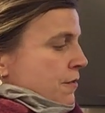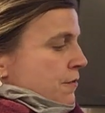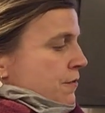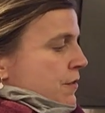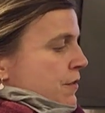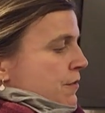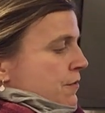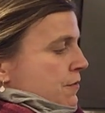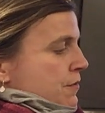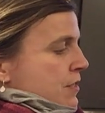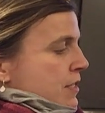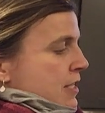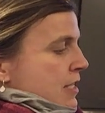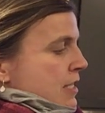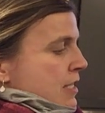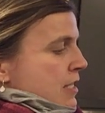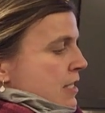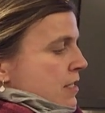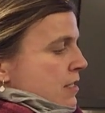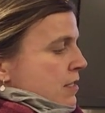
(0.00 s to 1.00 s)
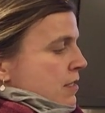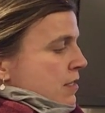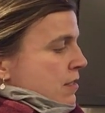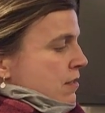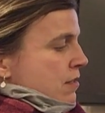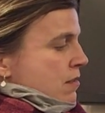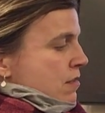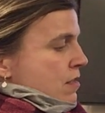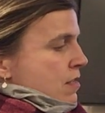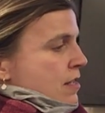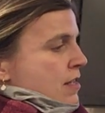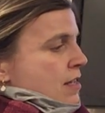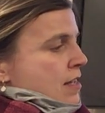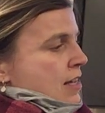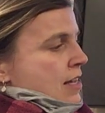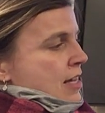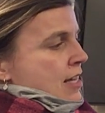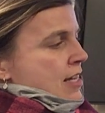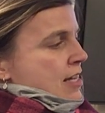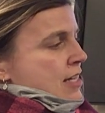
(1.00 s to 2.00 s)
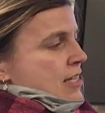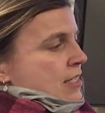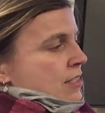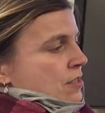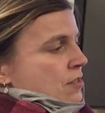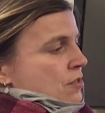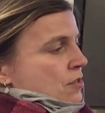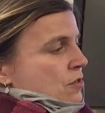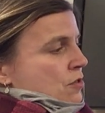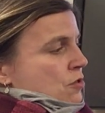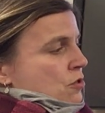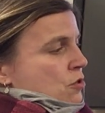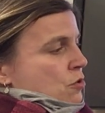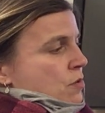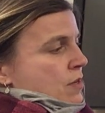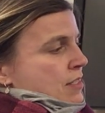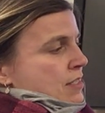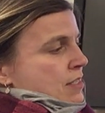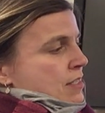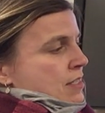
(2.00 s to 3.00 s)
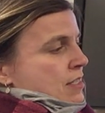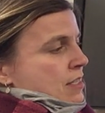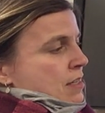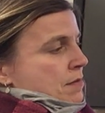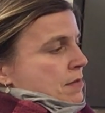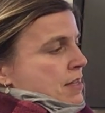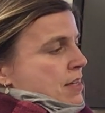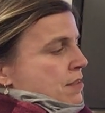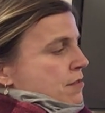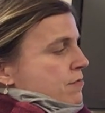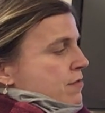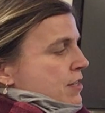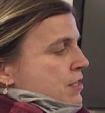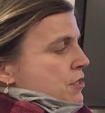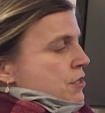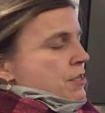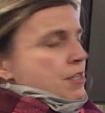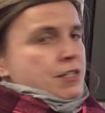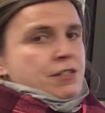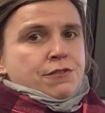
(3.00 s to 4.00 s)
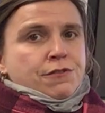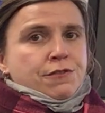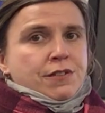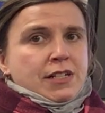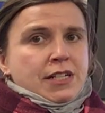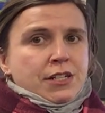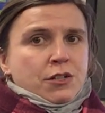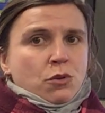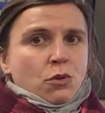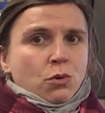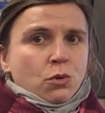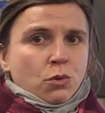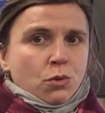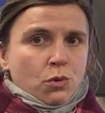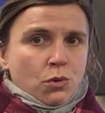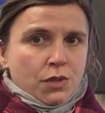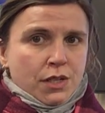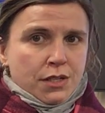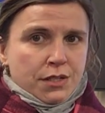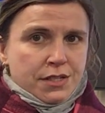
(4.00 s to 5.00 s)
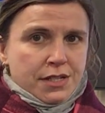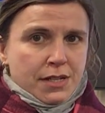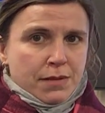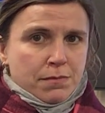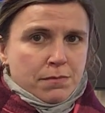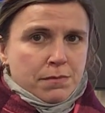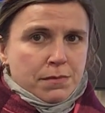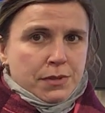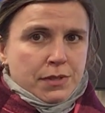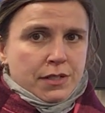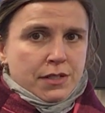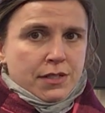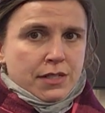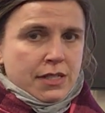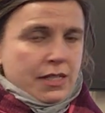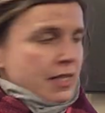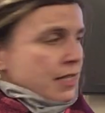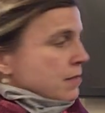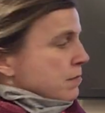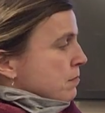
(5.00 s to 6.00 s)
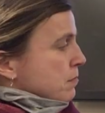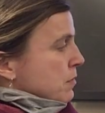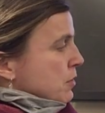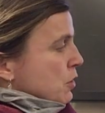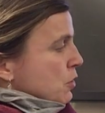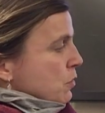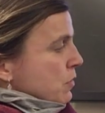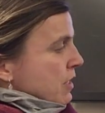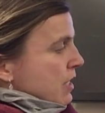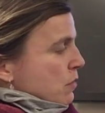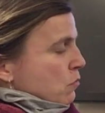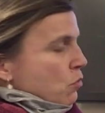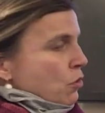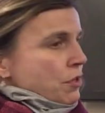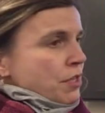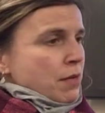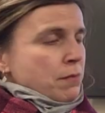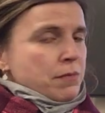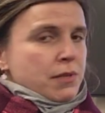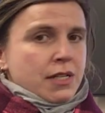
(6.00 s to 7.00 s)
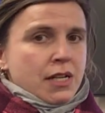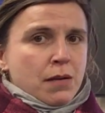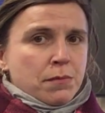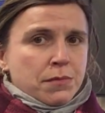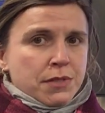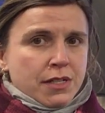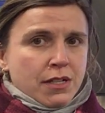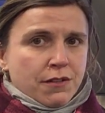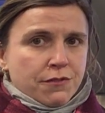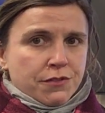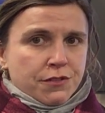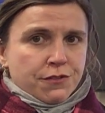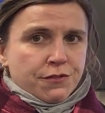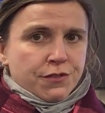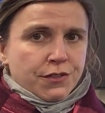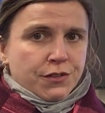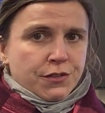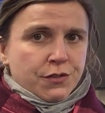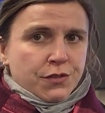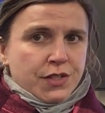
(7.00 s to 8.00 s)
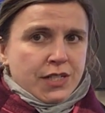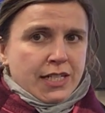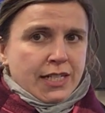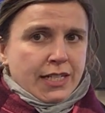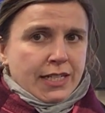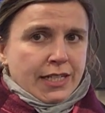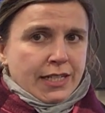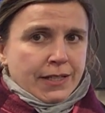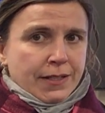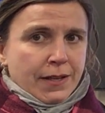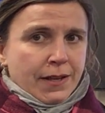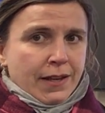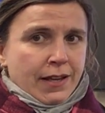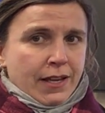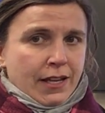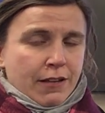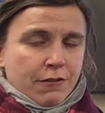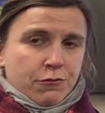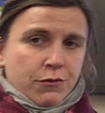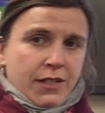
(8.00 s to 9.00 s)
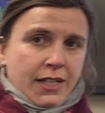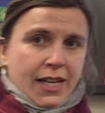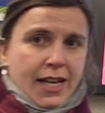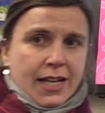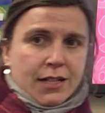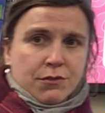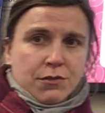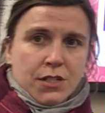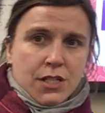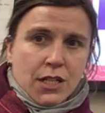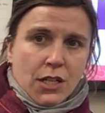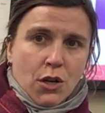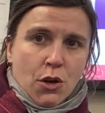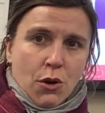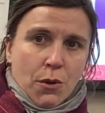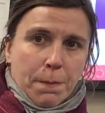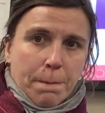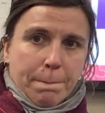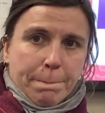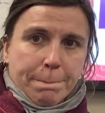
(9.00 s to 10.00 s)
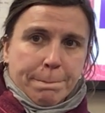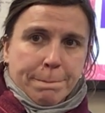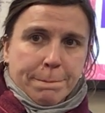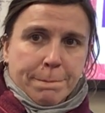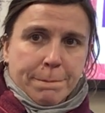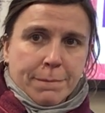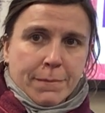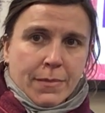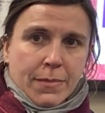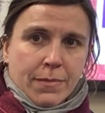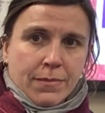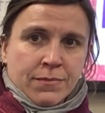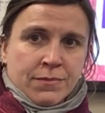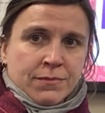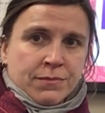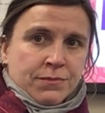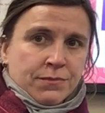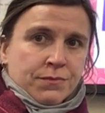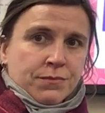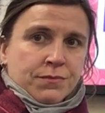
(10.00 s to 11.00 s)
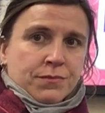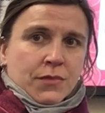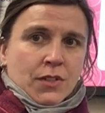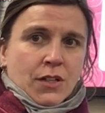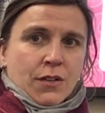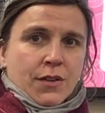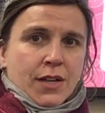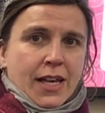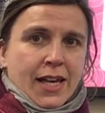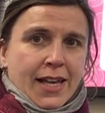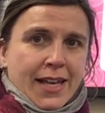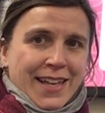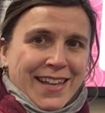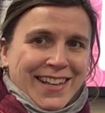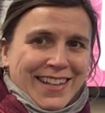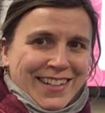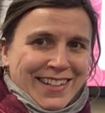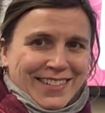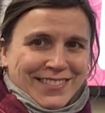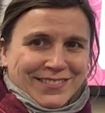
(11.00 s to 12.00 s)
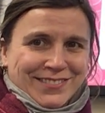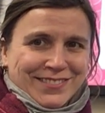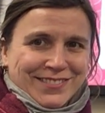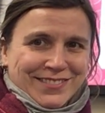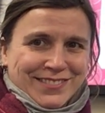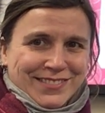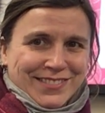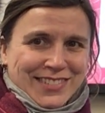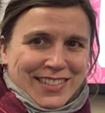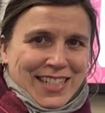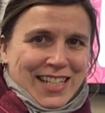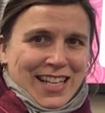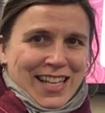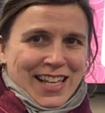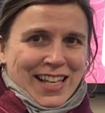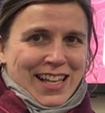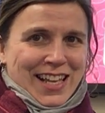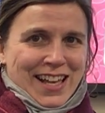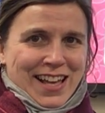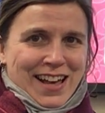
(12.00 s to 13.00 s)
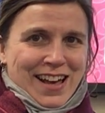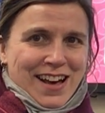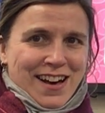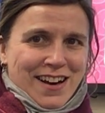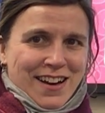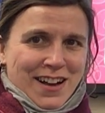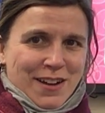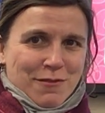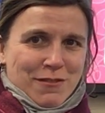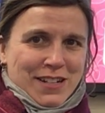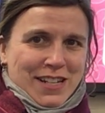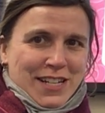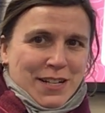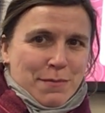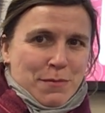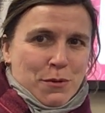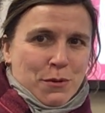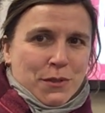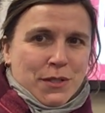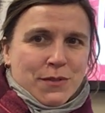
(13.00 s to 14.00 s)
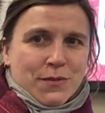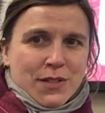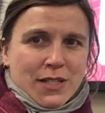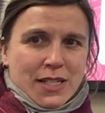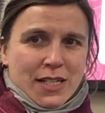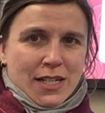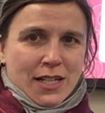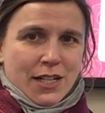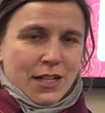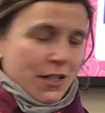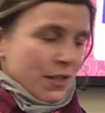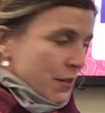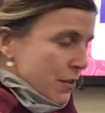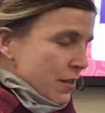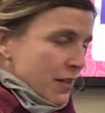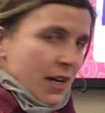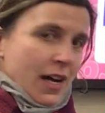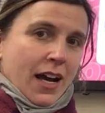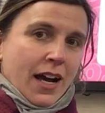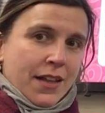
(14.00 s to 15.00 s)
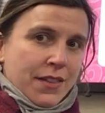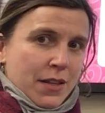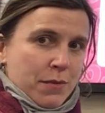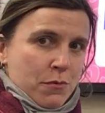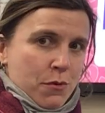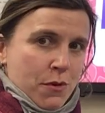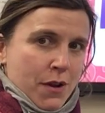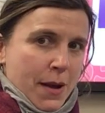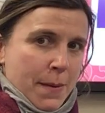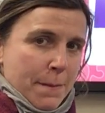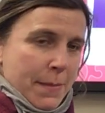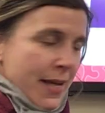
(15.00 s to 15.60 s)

15 and 20 at the other end. You need to fill in all those numbers in between. What number comes after 15 if we're counting on? Okay. I will let you pause the video and then we'll come